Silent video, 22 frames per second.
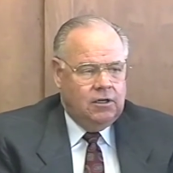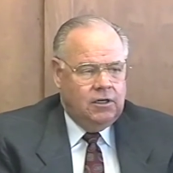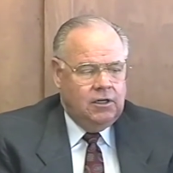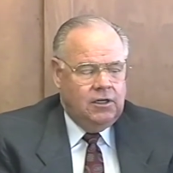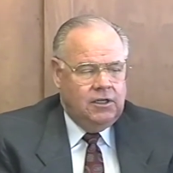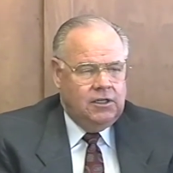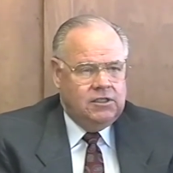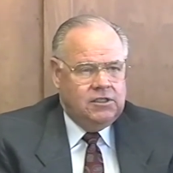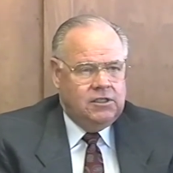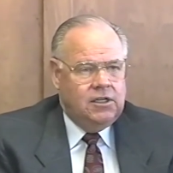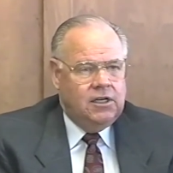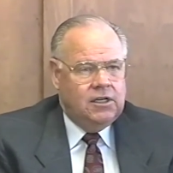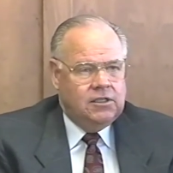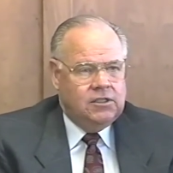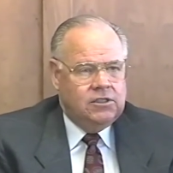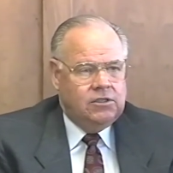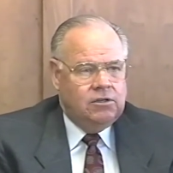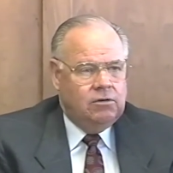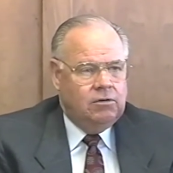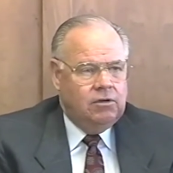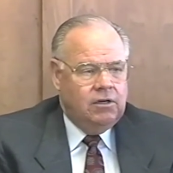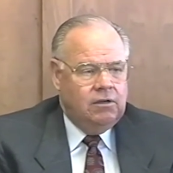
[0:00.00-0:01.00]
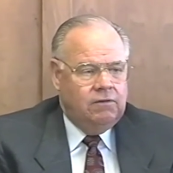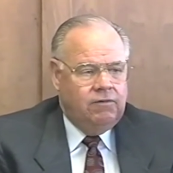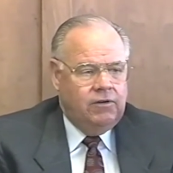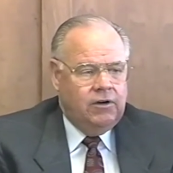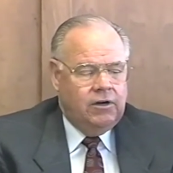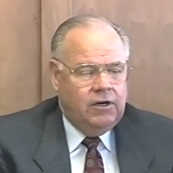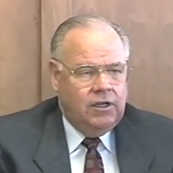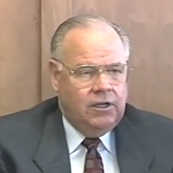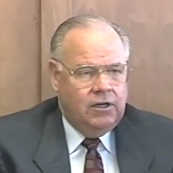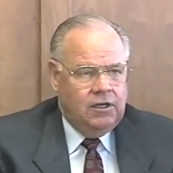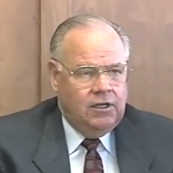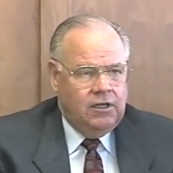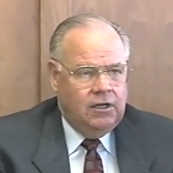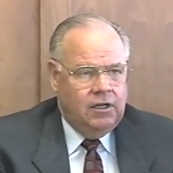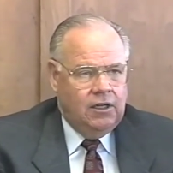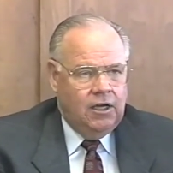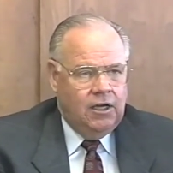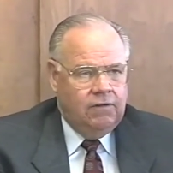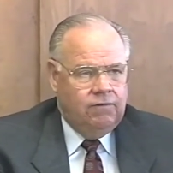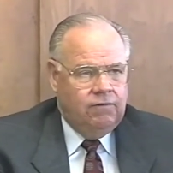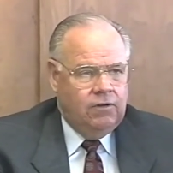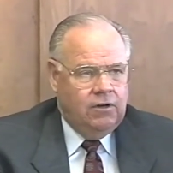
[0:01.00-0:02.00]
And he's done so in a very
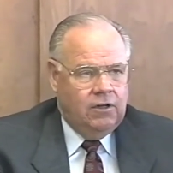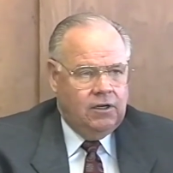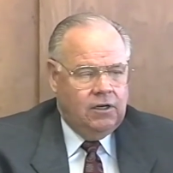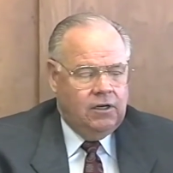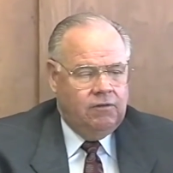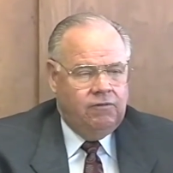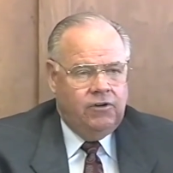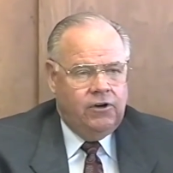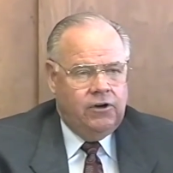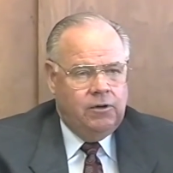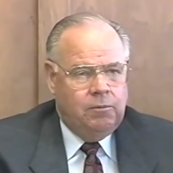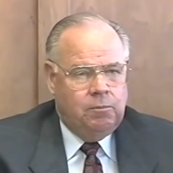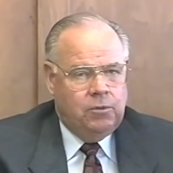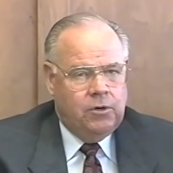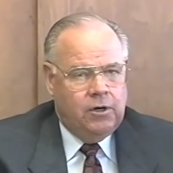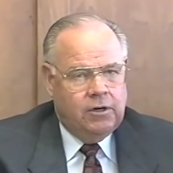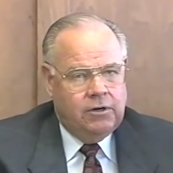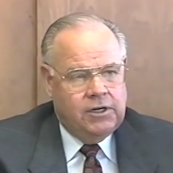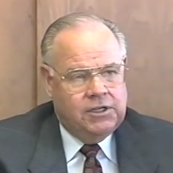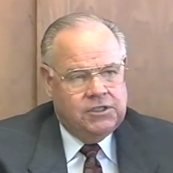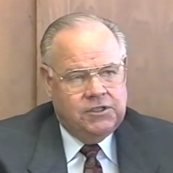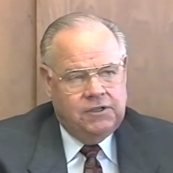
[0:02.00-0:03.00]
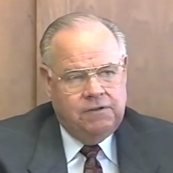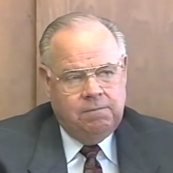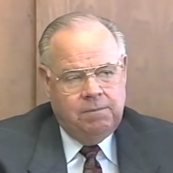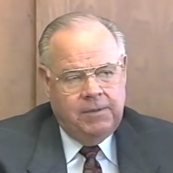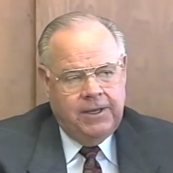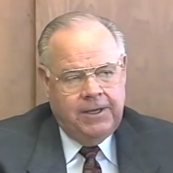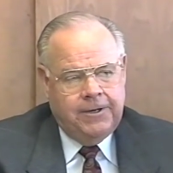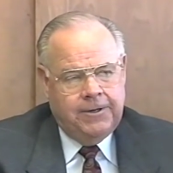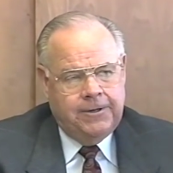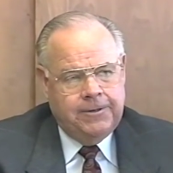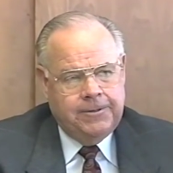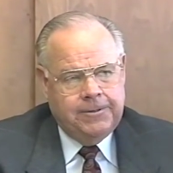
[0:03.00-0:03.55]
delightful and a very progressive manner.